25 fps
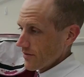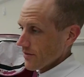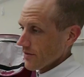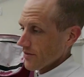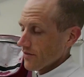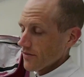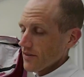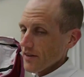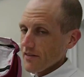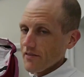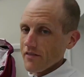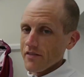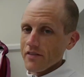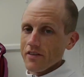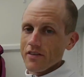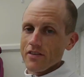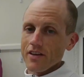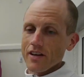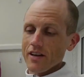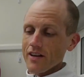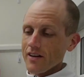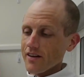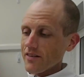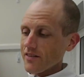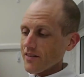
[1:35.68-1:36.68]
7
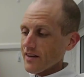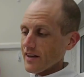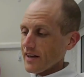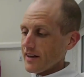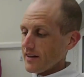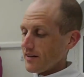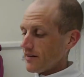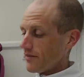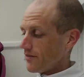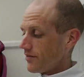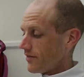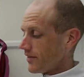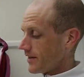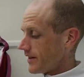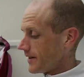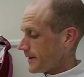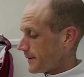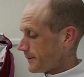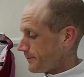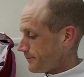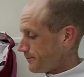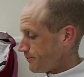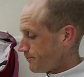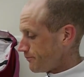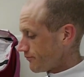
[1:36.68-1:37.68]
seconds ahead of
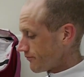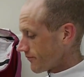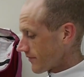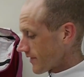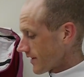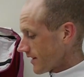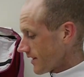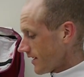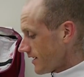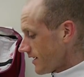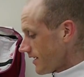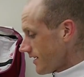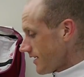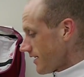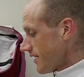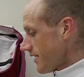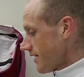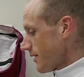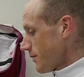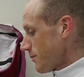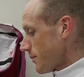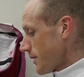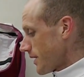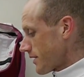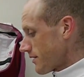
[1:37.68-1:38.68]

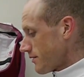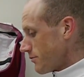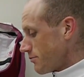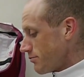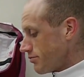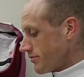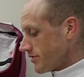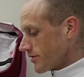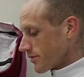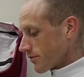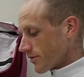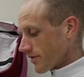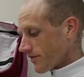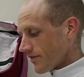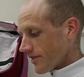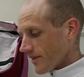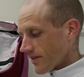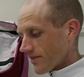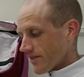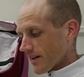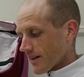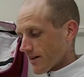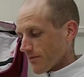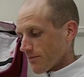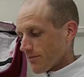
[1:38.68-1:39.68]
Michael Broadwith in
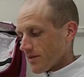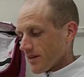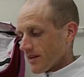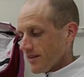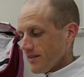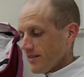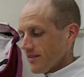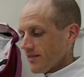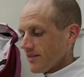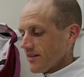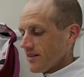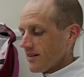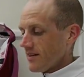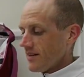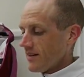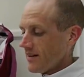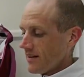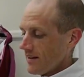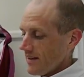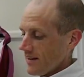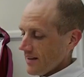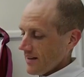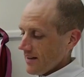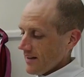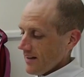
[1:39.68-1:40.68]
second place.
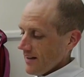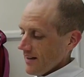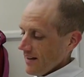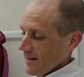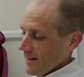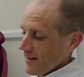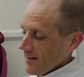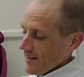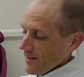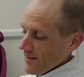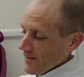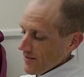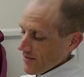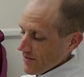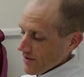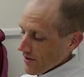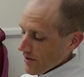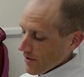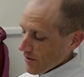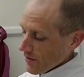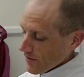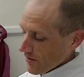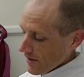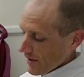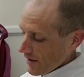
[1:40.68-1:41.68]

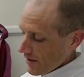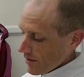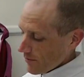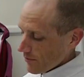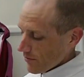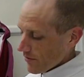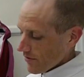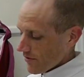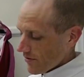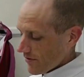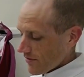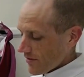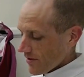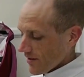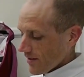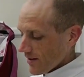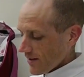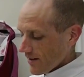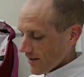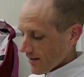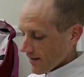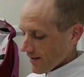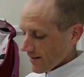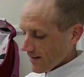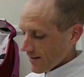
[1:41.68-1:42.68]
So now I'm just
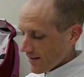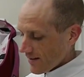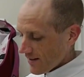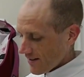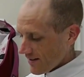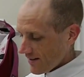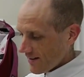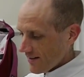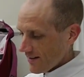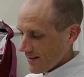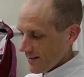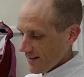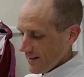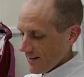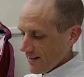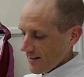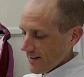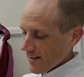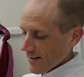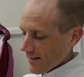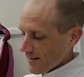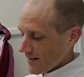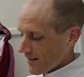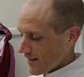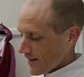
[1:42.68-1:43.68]

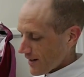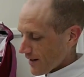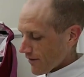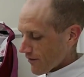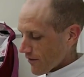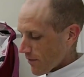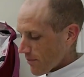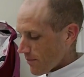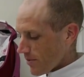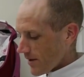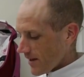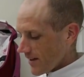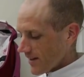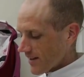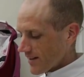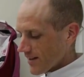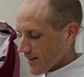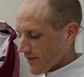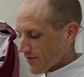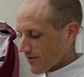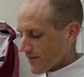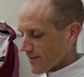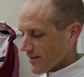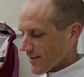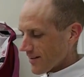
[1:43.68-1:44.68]
cleaning the bike
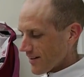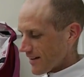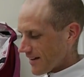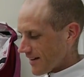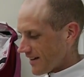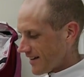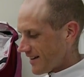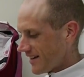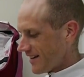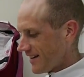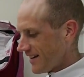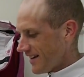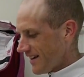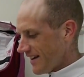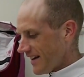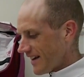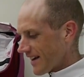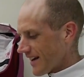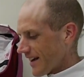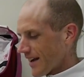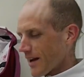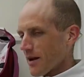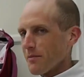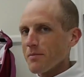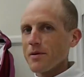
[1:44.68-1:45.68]
after
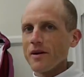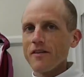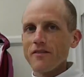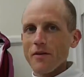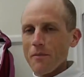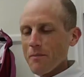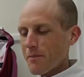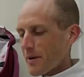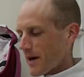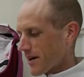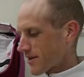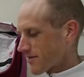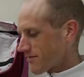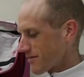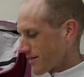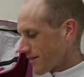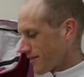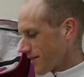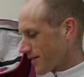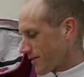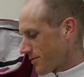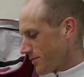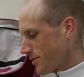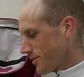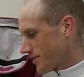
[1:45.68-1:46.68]
getting a bit of a battering
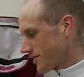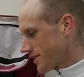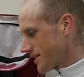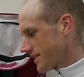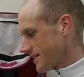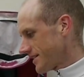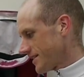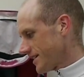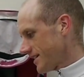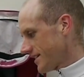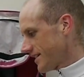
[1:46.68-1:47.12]
this morning.